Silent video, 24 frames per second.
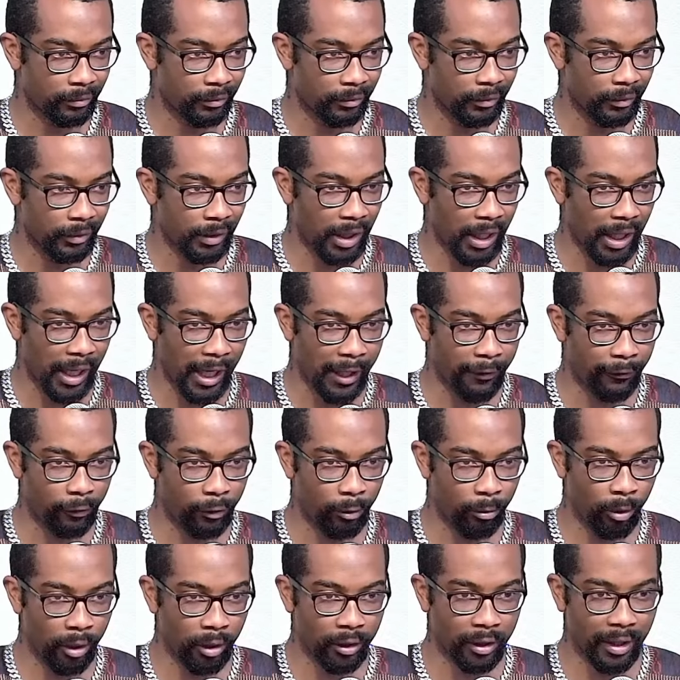
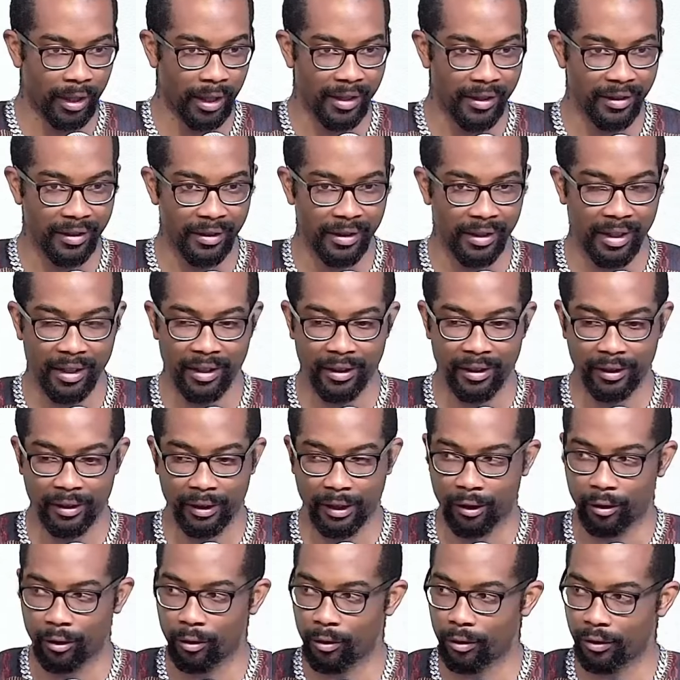Everyone has their
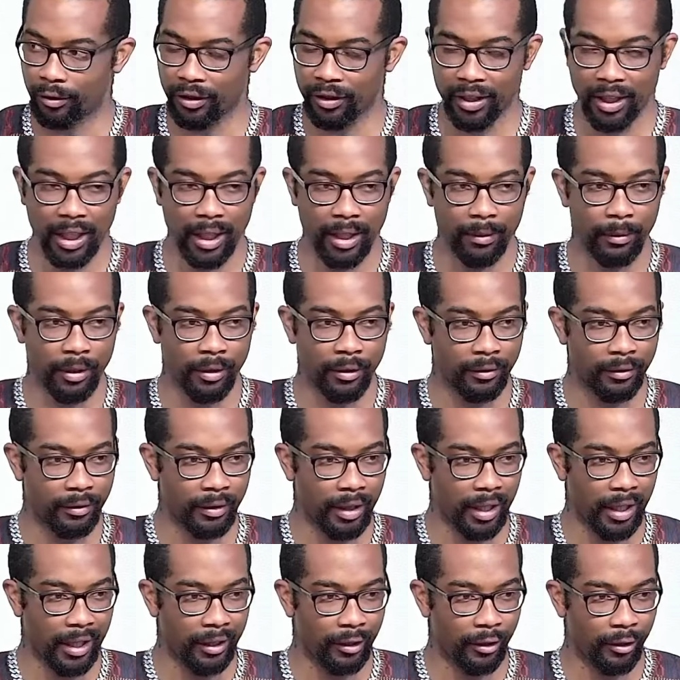own timing and
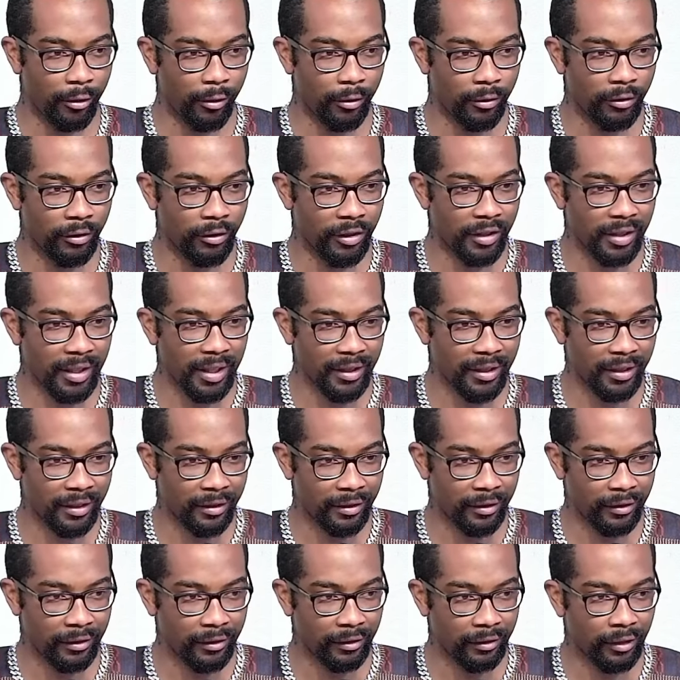their own set
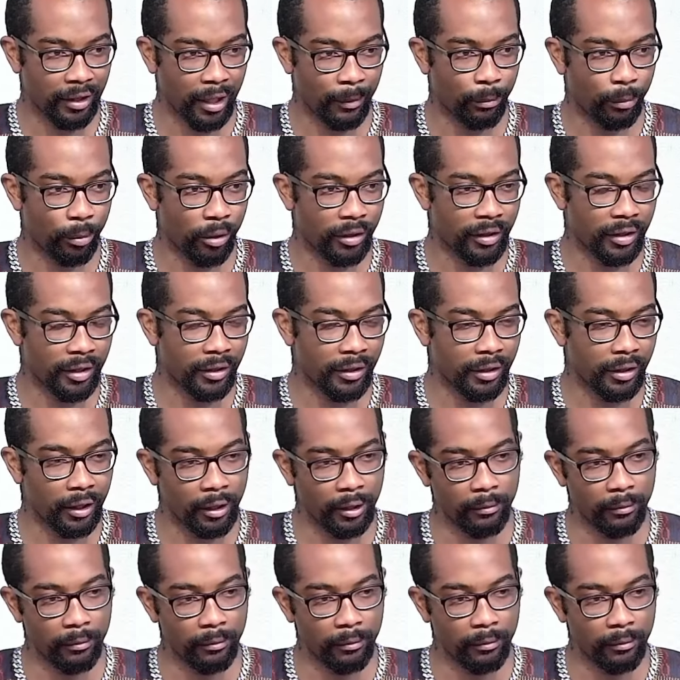appointed time.